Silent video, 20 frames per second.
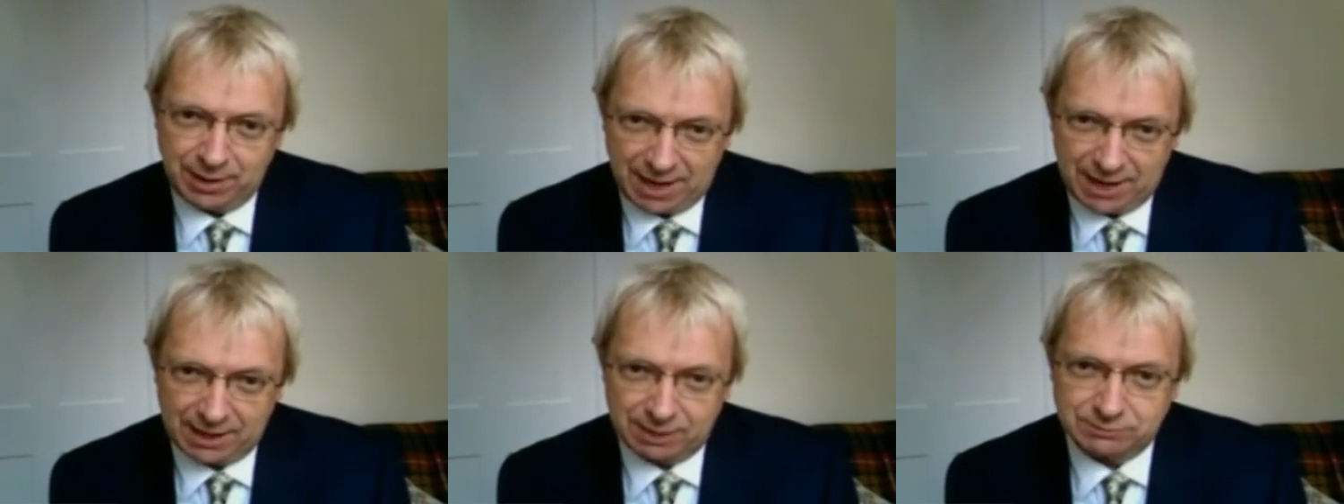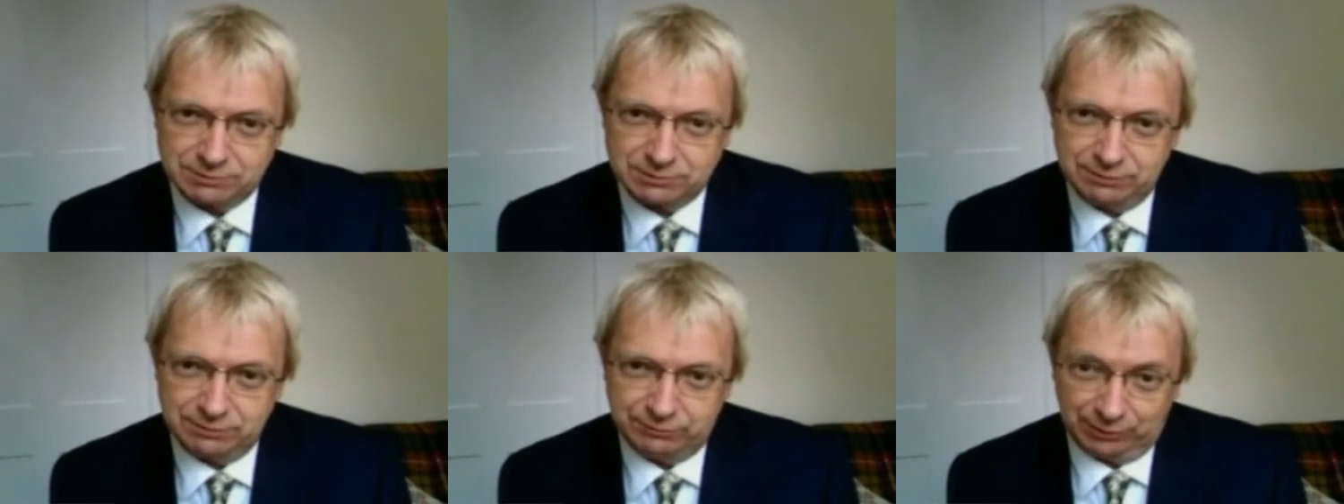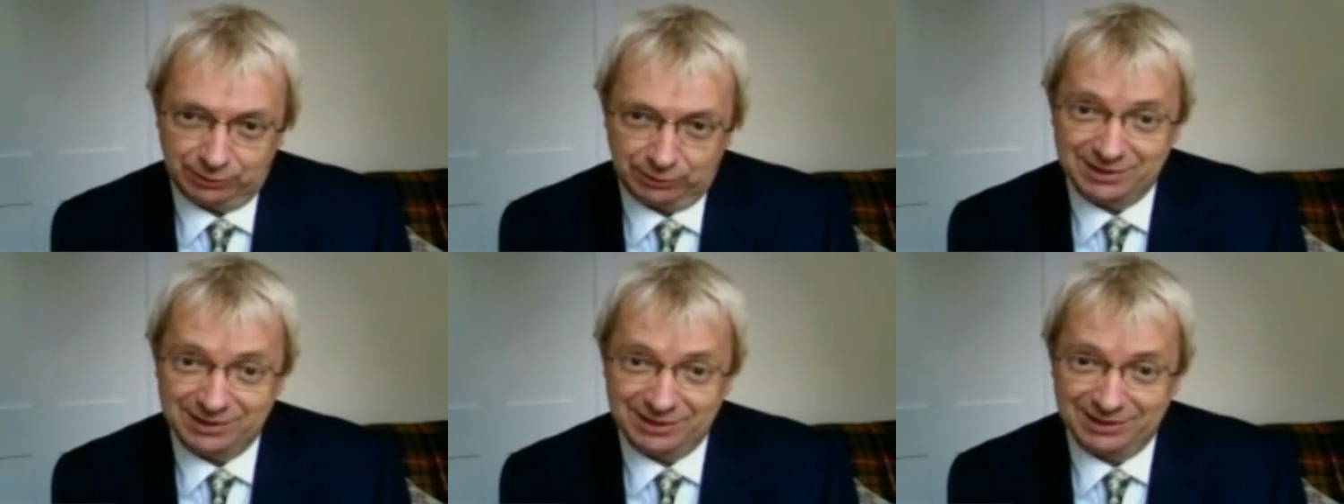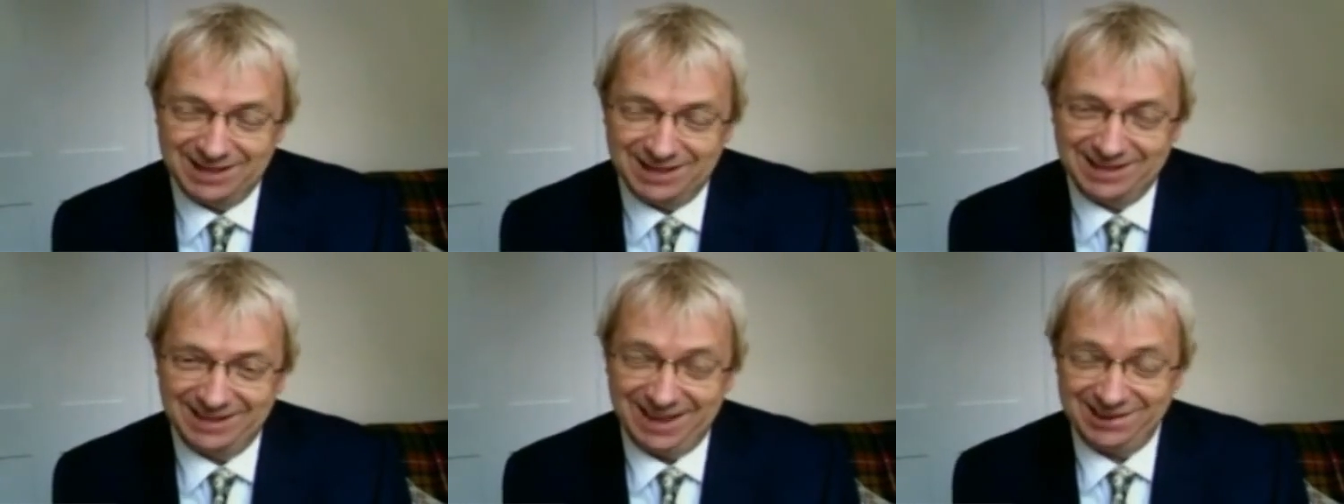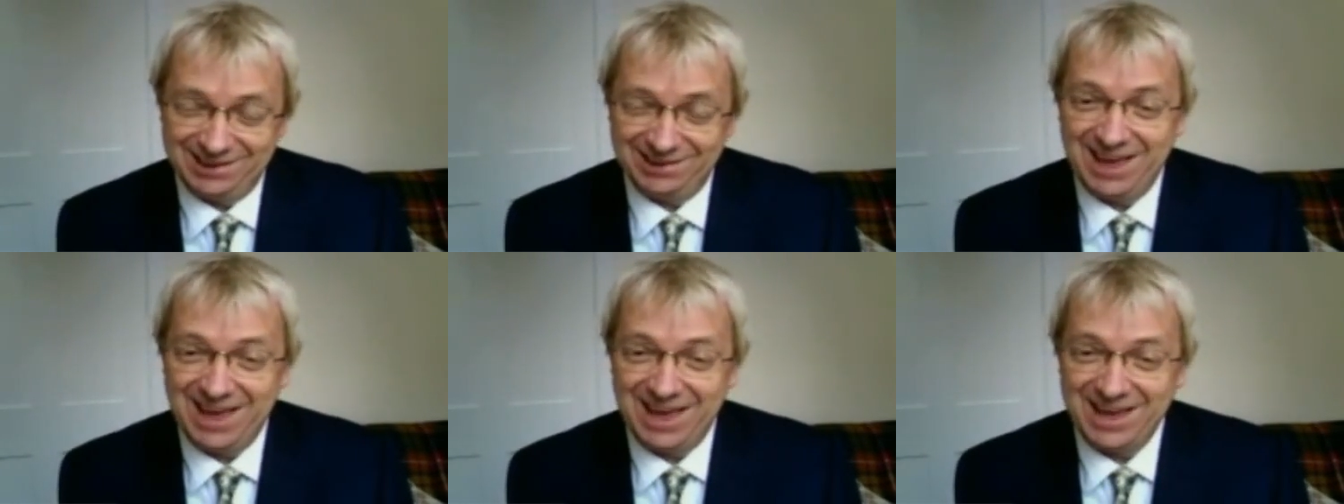if you can get
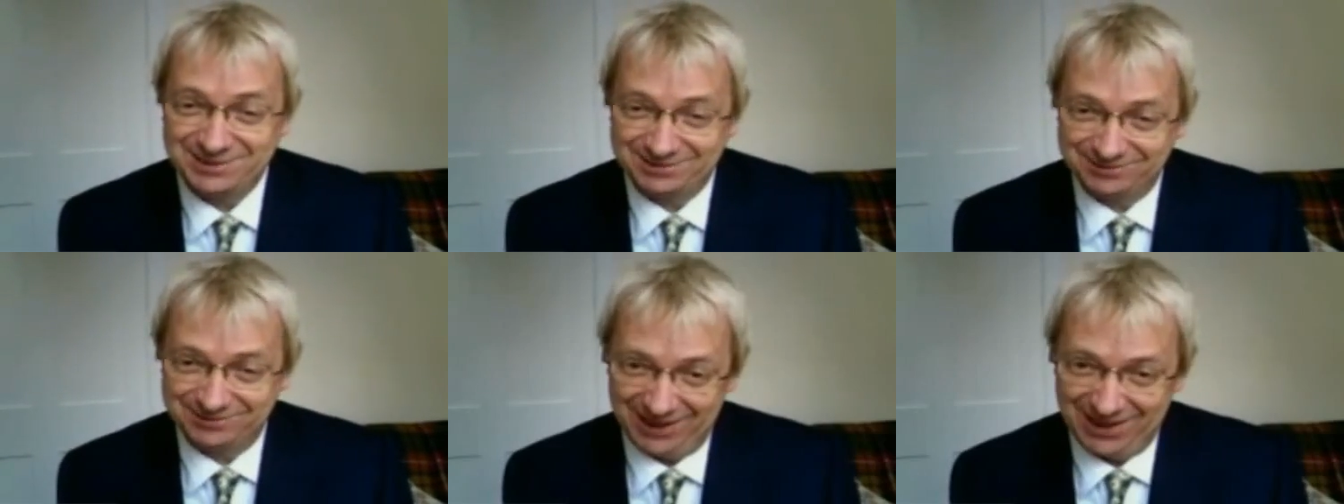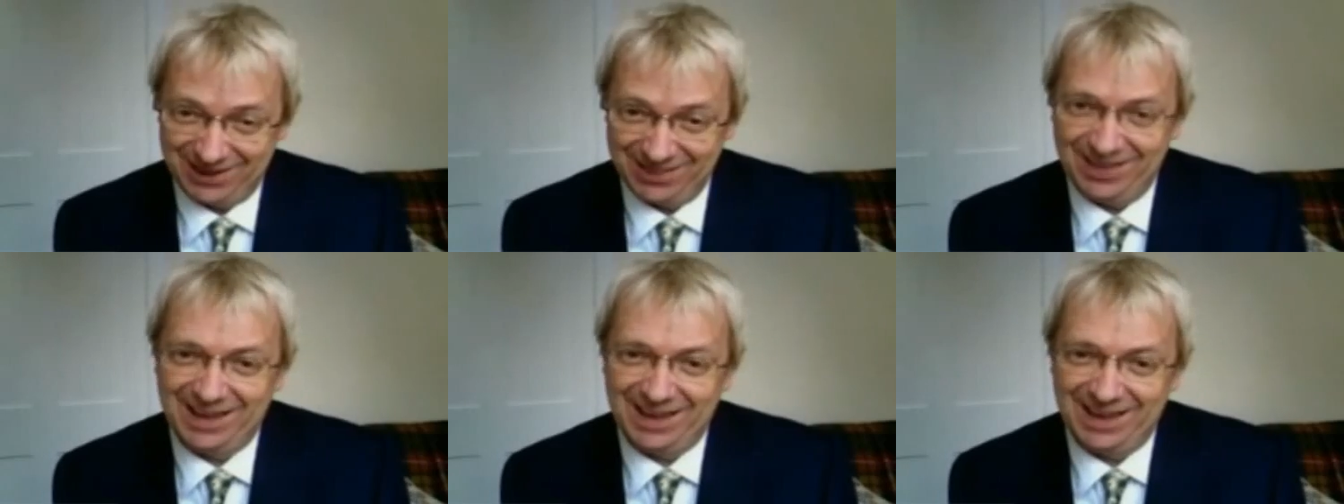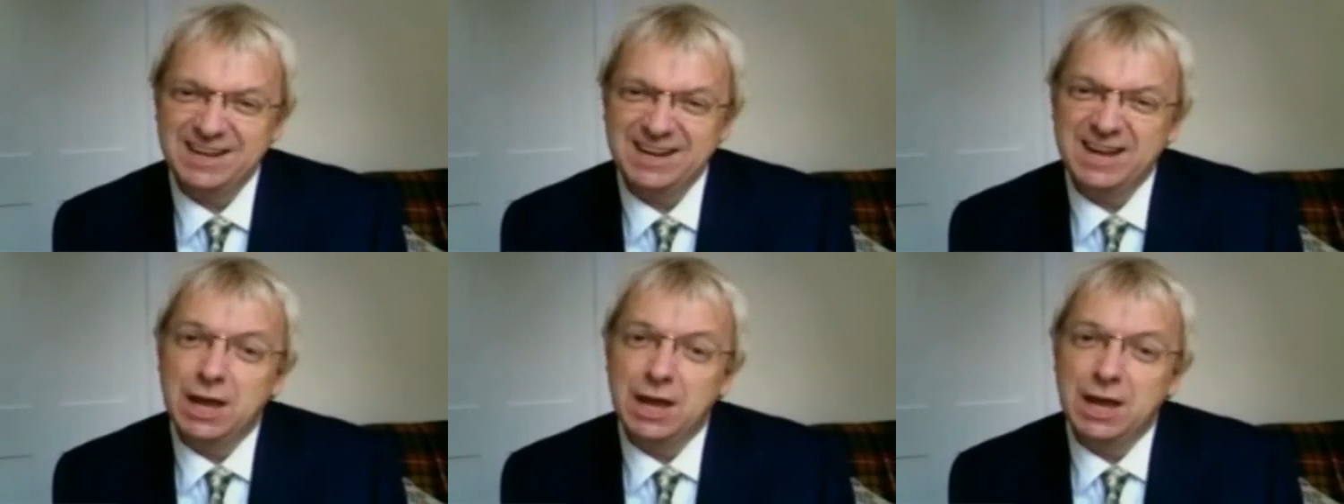your head around that.